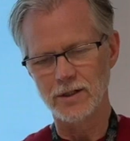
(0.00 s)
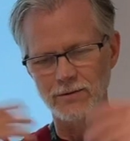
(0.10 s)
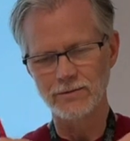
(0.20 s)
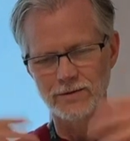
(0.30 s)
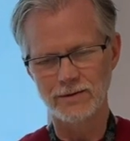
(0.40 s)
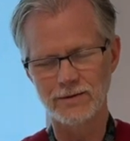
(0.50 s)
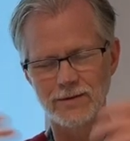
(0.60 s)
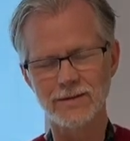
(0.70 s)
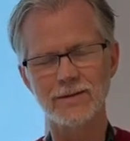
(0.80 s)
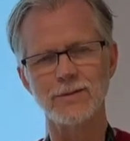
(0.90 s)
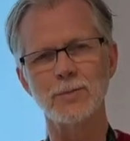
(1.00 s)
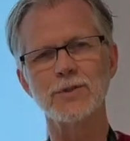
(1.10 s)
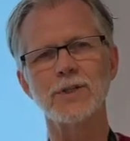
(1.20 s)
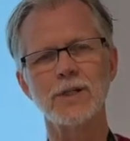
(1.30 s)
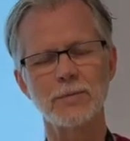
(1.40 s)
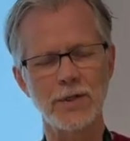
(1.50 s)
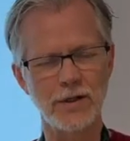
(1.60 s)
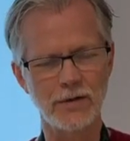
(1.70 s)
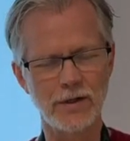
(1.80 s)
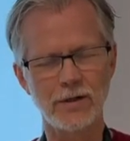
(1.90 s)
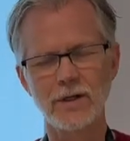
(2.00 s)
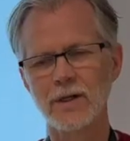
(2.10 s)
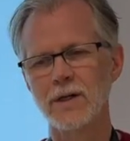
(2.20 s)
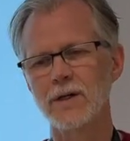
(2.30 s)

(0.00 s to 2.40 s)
of the placenta being there,